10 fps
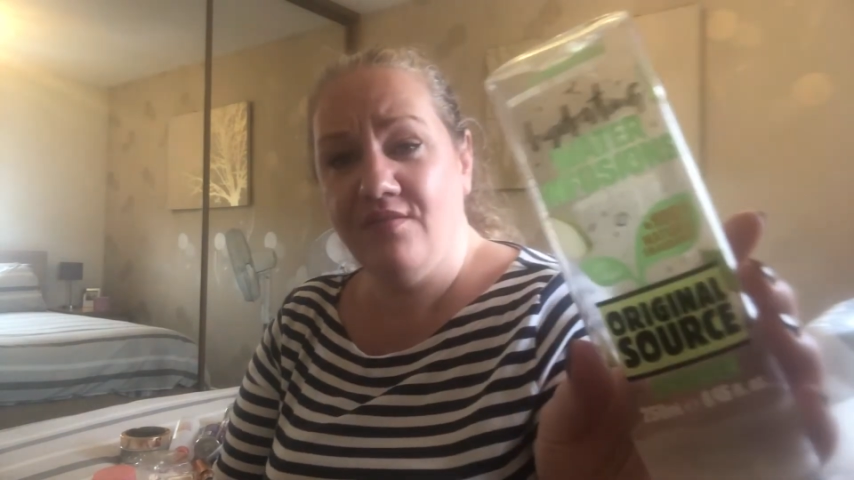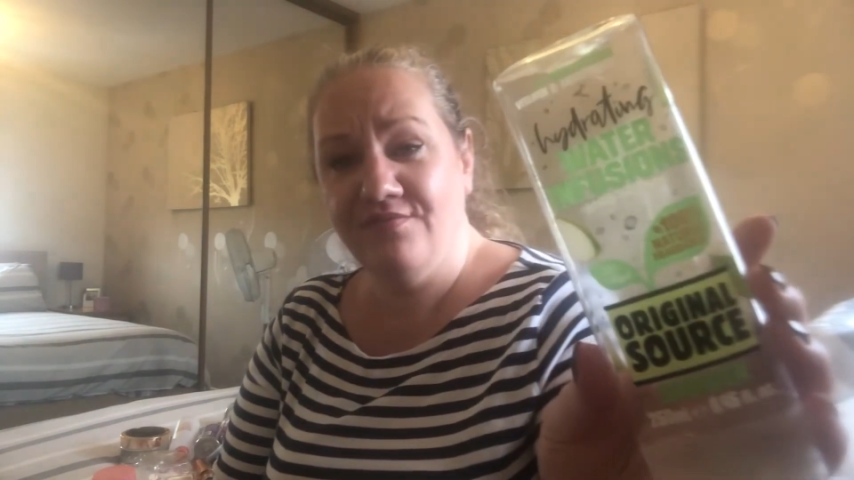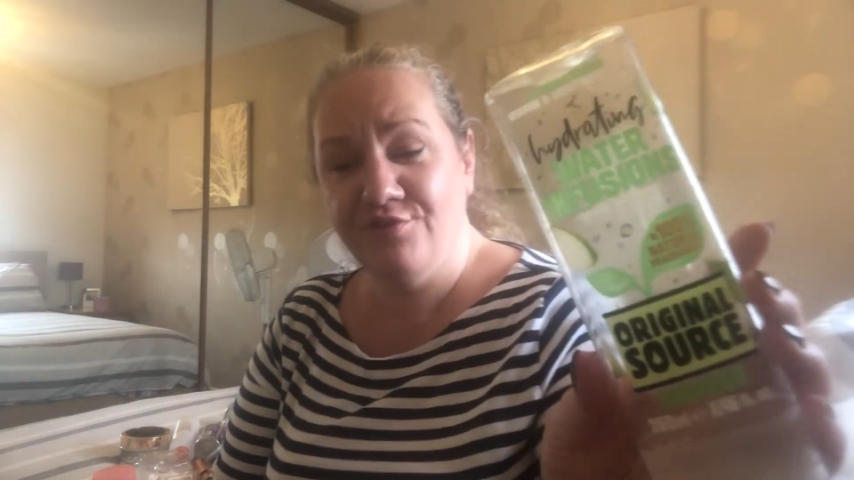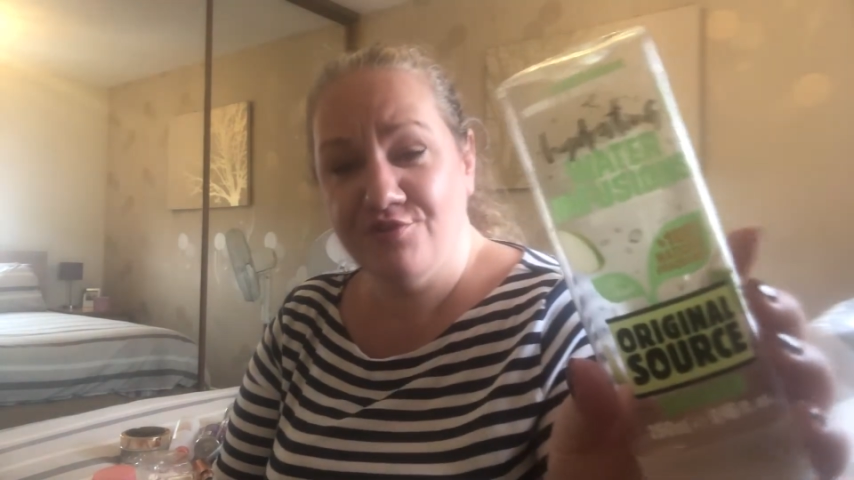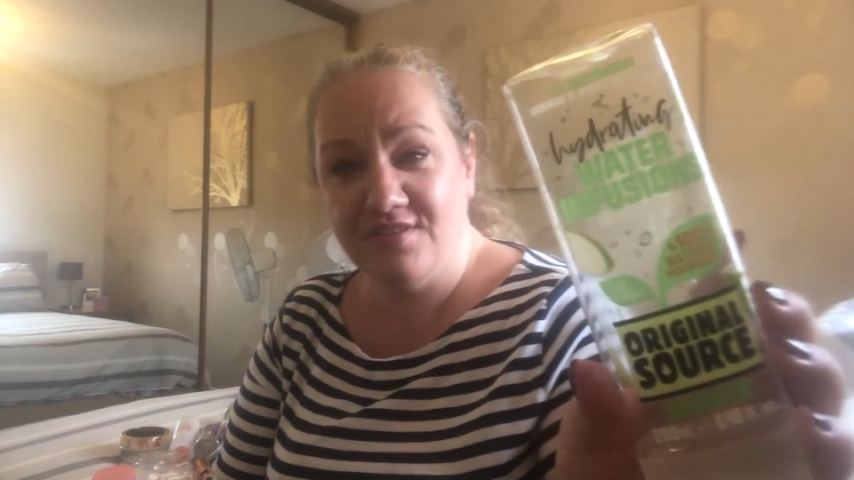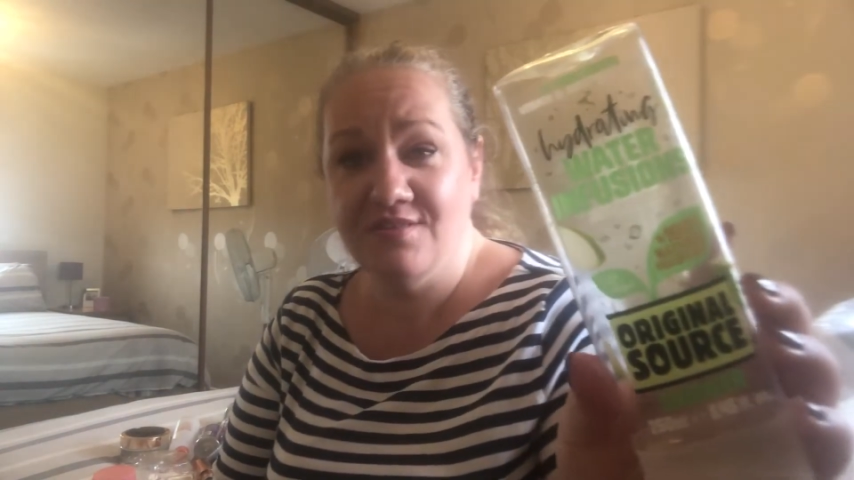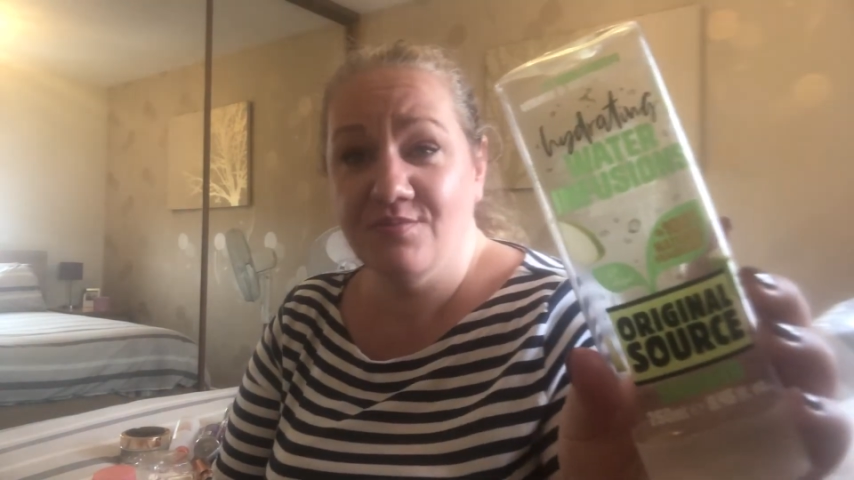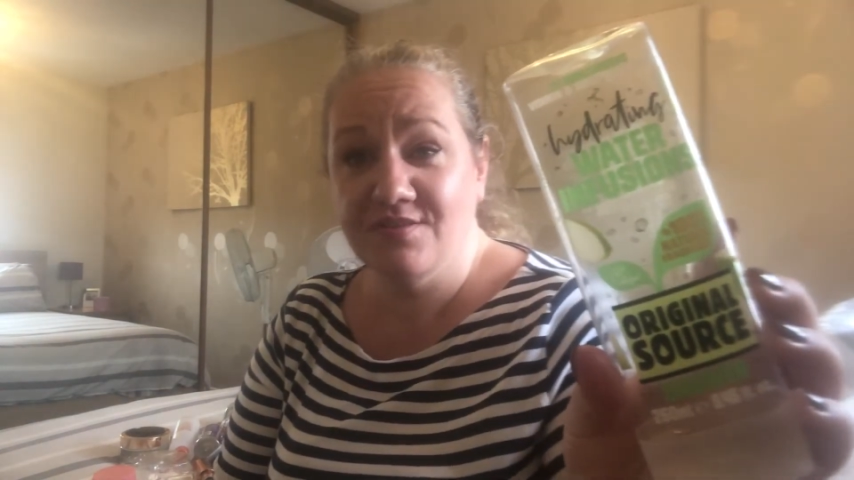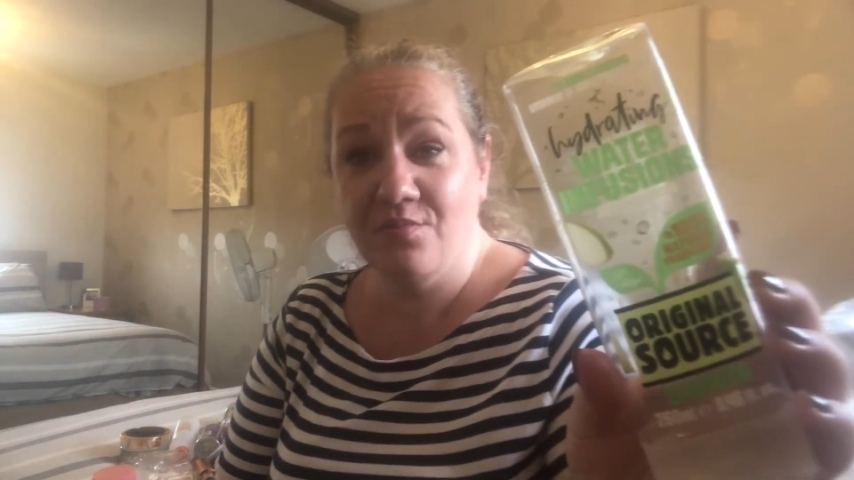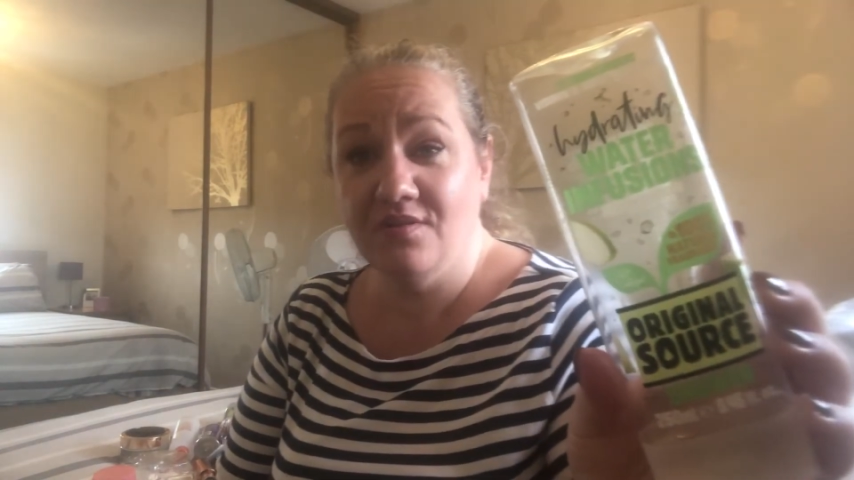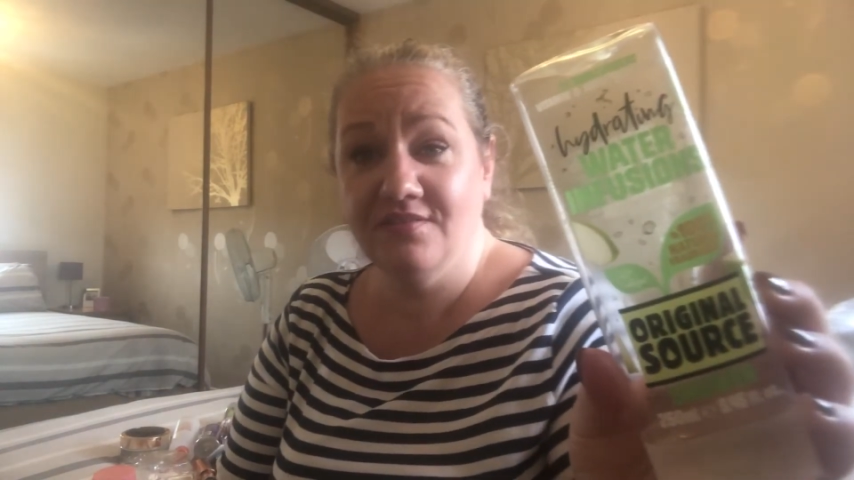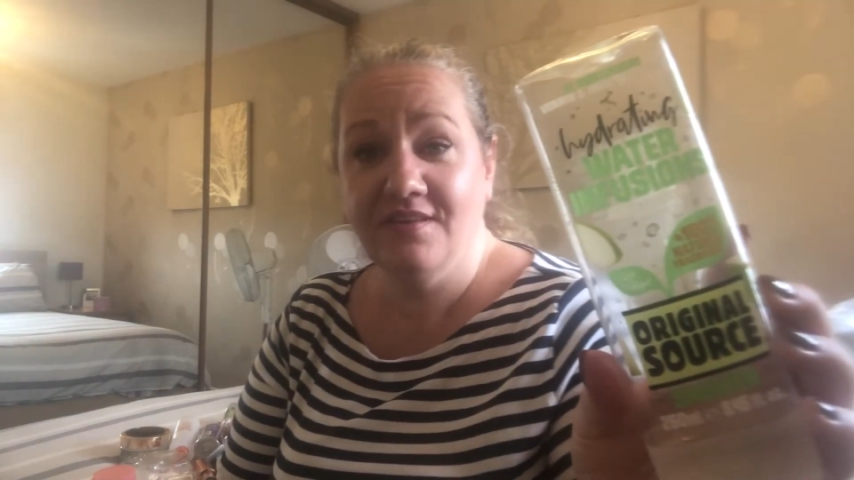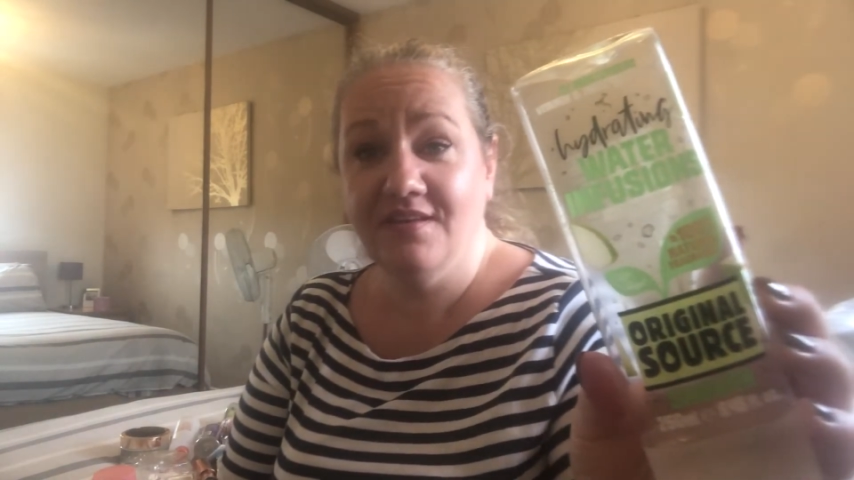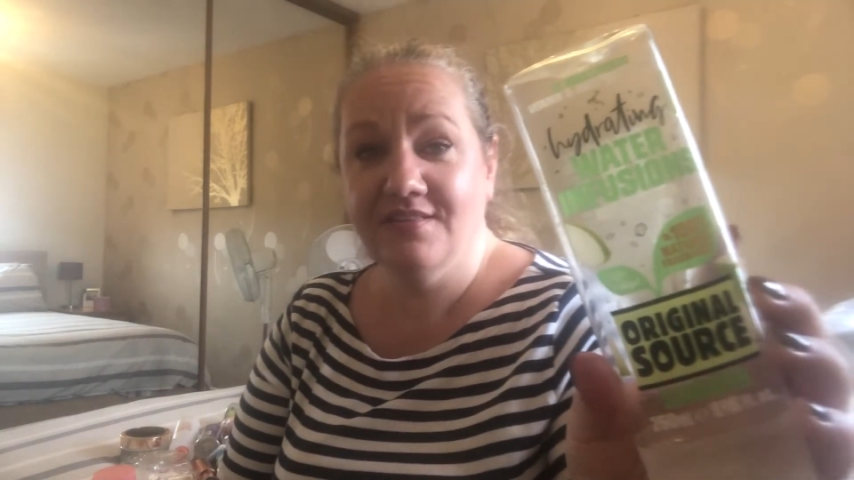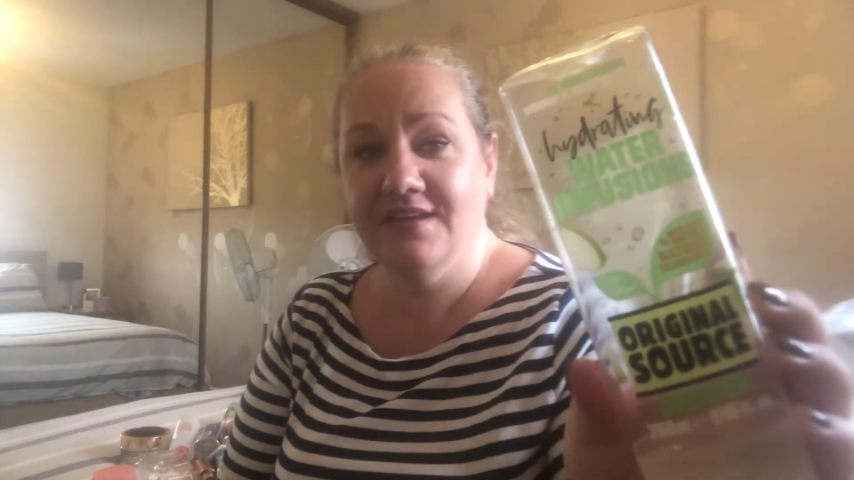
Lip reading: Infusions was the one that,